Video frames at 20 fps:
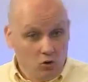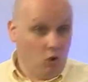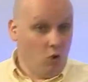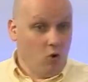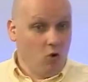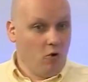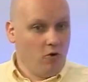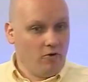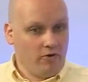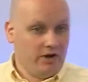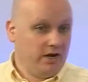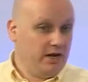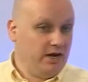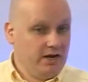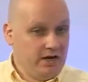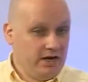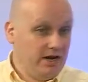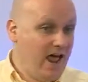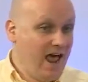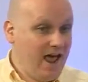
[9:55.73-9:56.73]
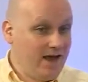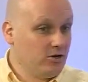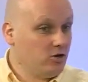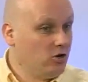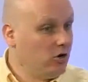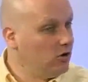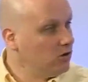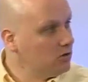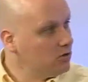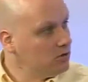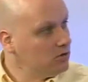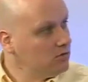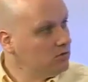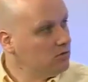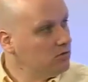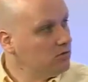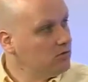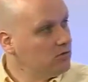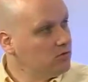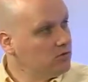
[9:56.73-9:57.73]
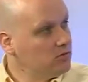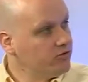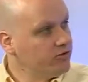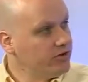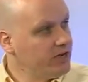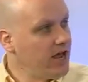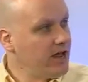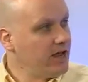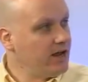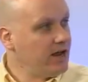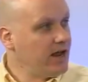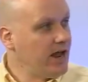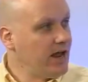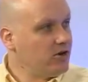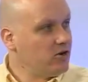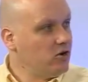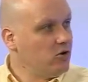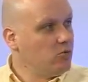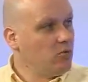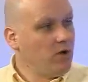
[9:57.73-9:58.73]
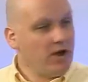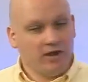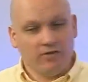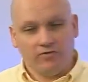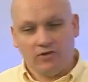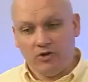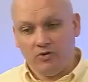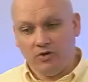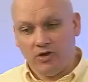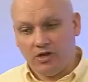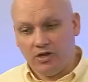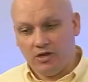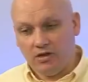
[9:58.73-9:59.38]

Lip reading: or in an ad hoc create an ad hoc way of doing it.